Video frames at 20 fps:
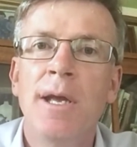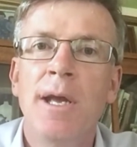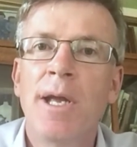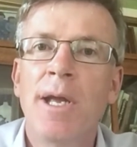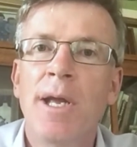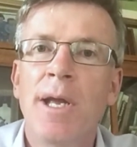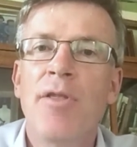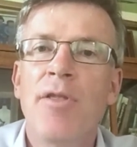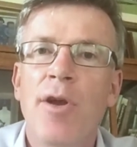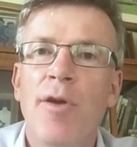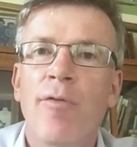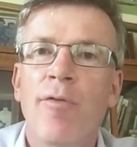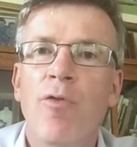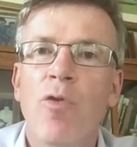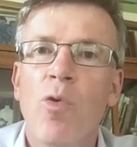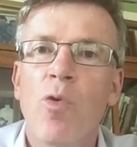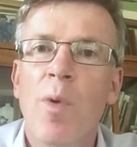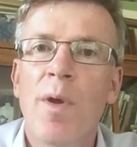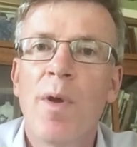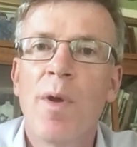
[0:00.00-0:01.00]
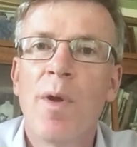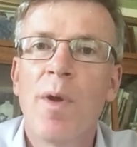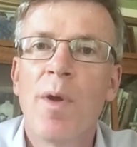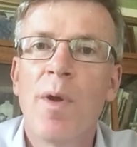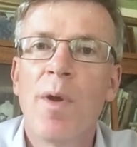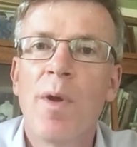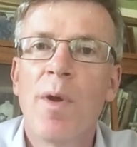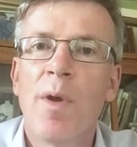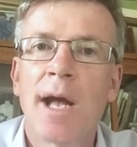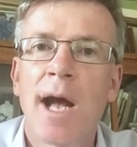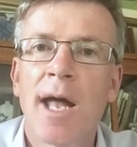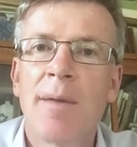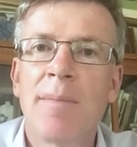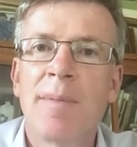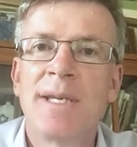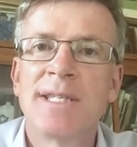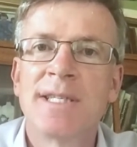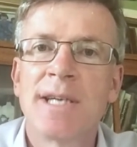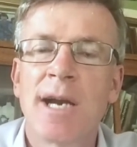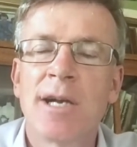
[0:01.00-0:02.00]
And therefore, when the
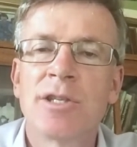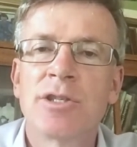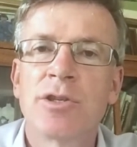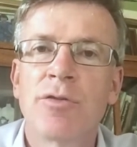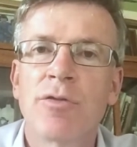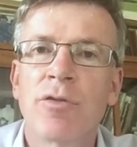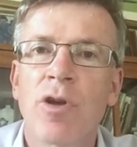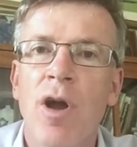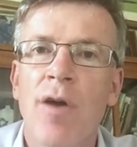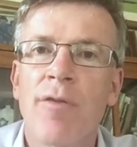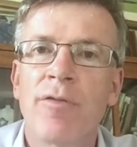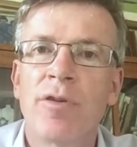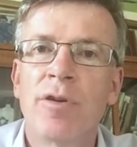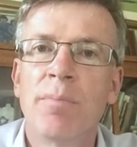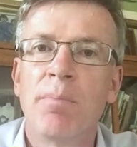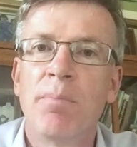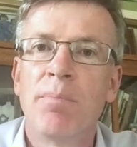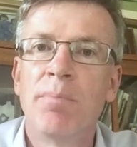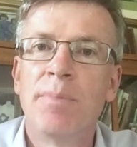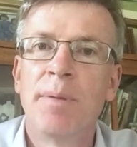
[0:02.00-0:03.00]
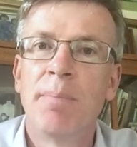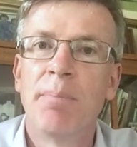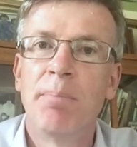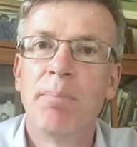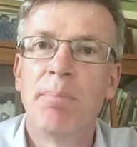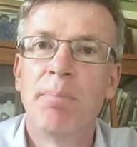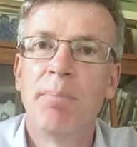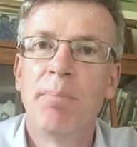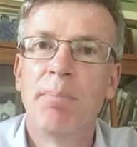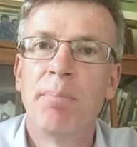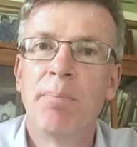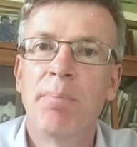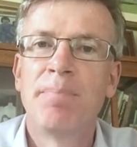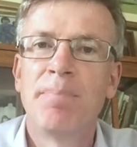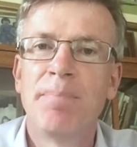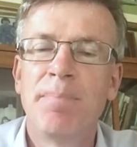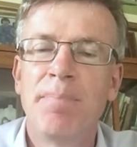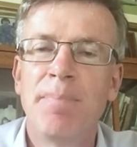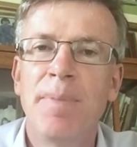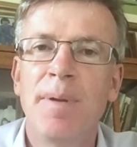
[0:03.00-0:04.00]
economy starts to recover, the budget
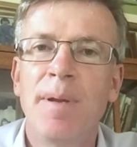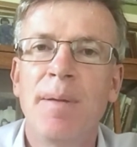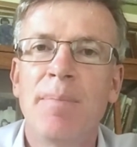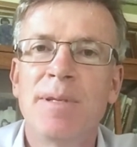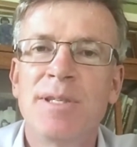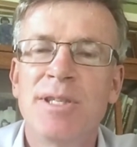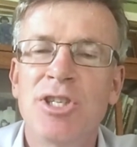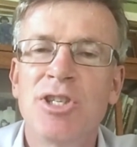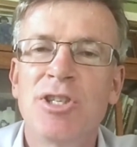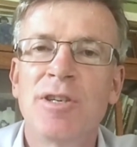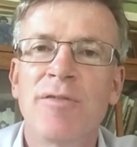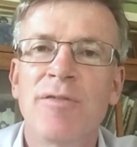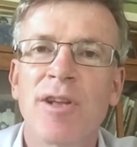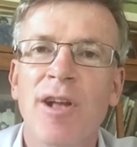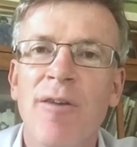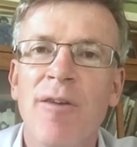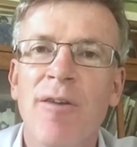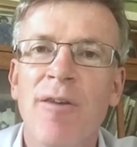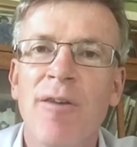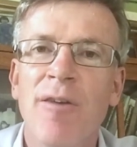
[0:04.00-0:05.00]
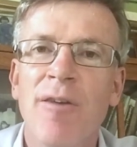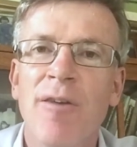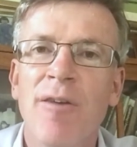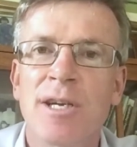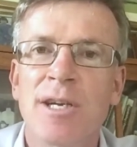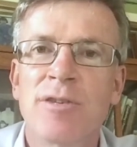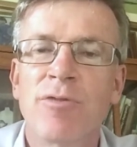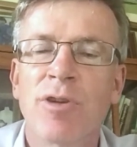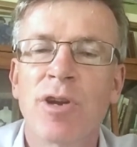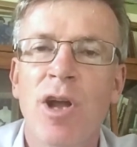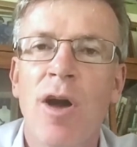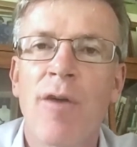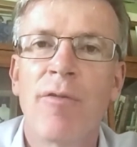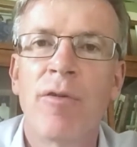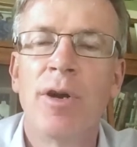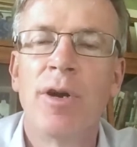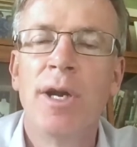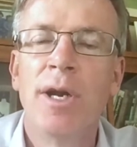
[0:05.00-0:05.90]
position of the governments will start to recover,